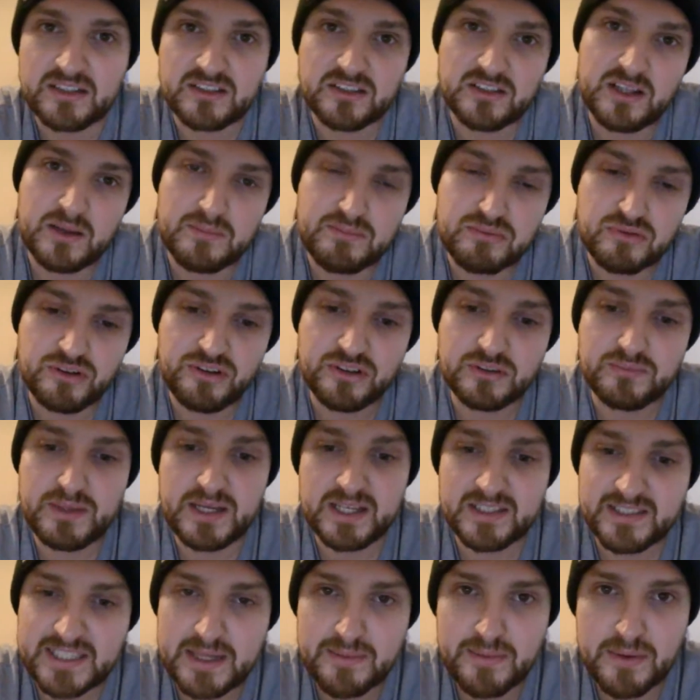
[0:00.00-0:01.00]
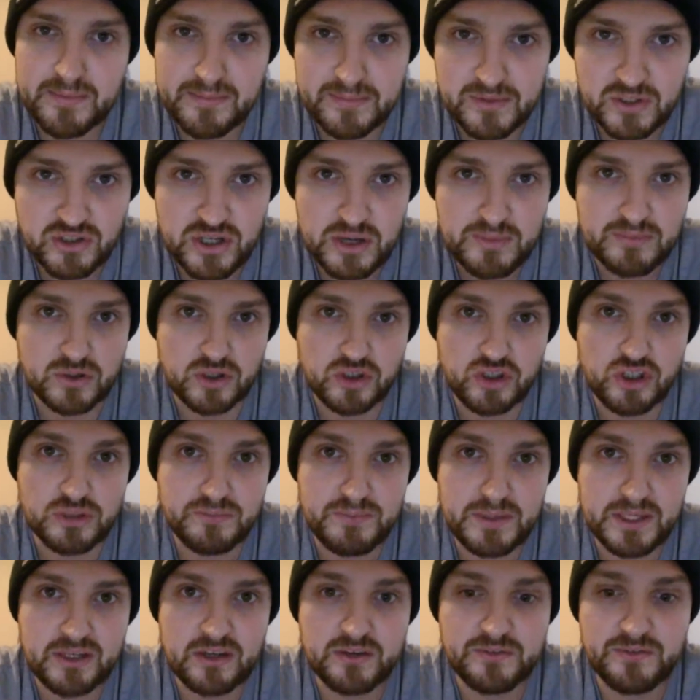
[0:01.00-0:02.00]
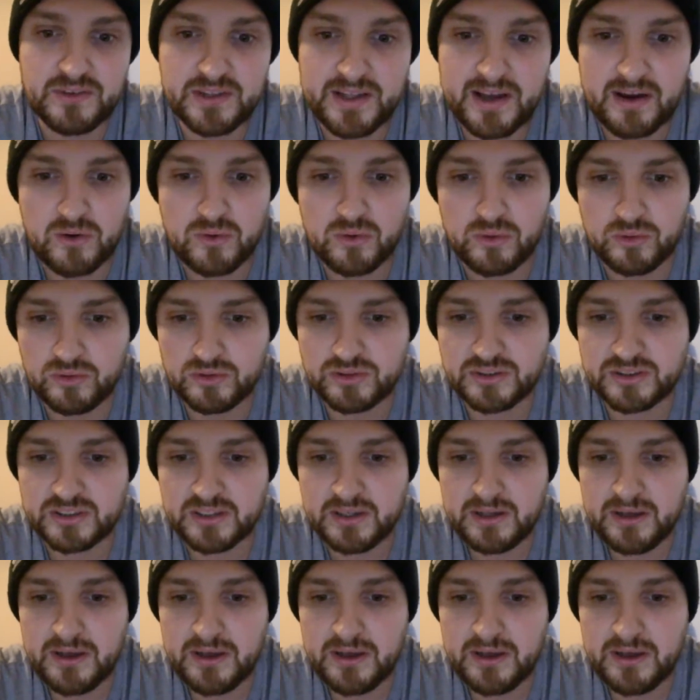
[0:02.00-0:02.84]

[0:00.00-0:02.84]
So that proves me a step up and trip could be good for that horse.